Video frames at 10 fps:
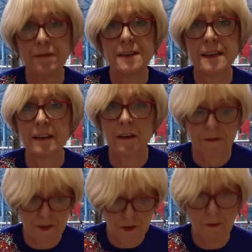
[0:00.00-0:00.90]
first thing you have
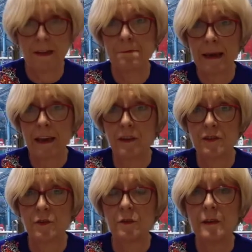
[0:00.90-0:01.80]
to do is make your
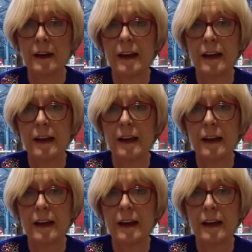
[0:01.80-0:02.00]
dough,